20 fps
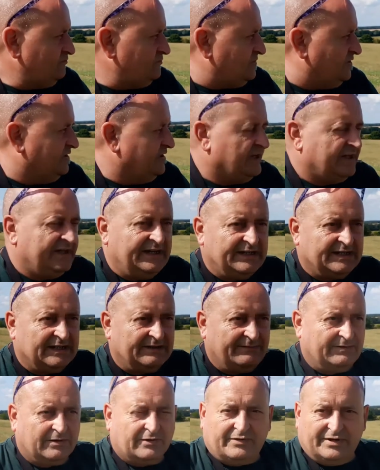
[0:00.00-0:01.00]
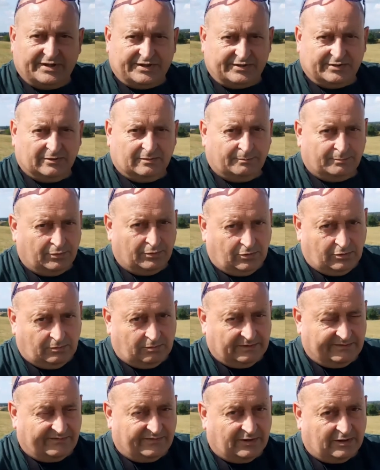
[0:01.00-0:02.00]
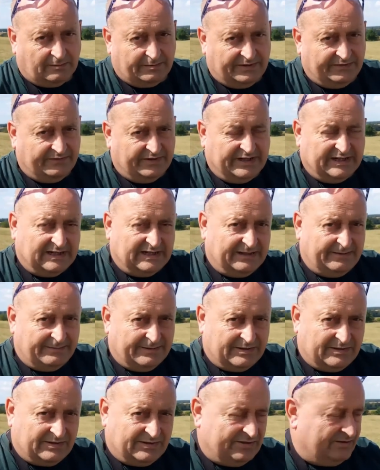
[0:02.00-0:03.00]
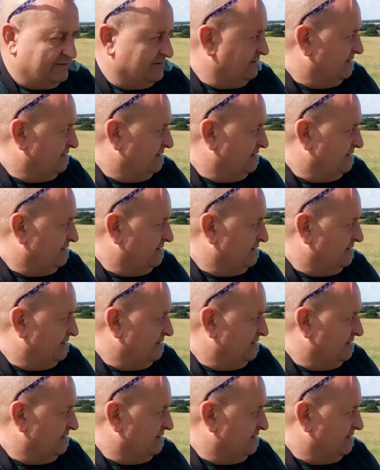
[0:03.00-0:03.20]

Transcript: You need to have a crystal ball with farming, really, because